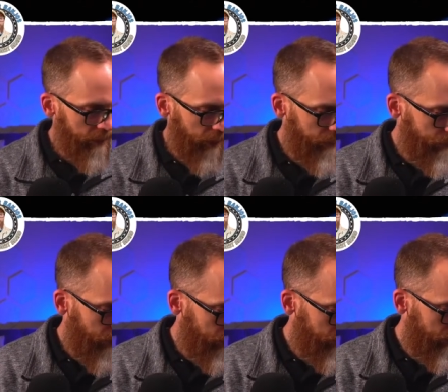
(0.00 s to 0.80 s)
a
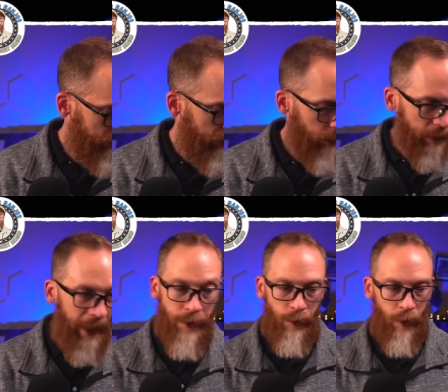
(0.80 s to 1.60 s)

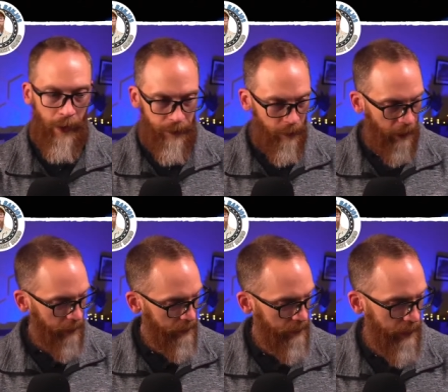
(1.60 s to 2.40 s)
natural leather
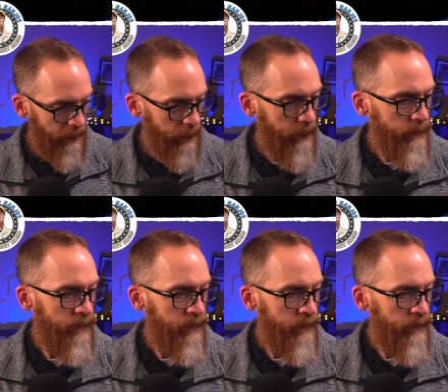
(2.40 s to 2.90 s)
kind of scent.